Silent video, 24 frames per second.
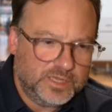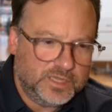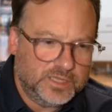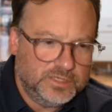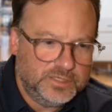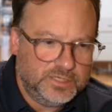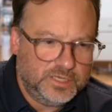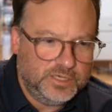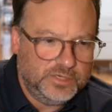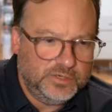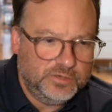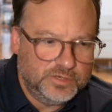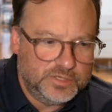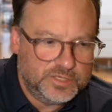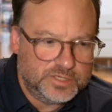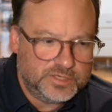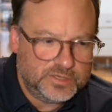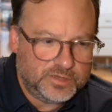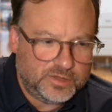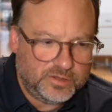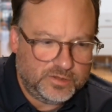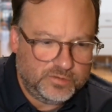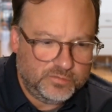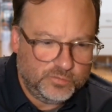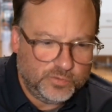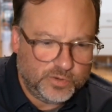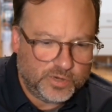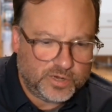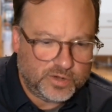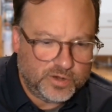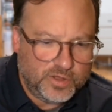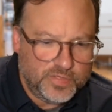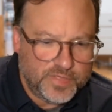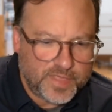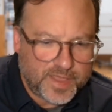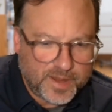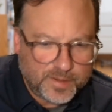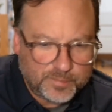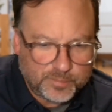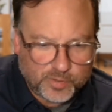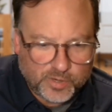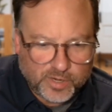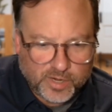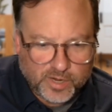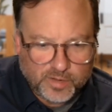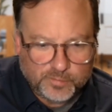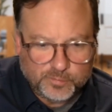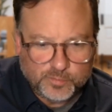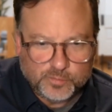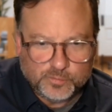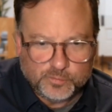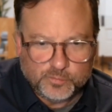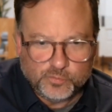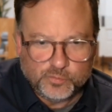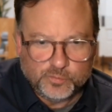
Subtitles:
continue to work on that problem,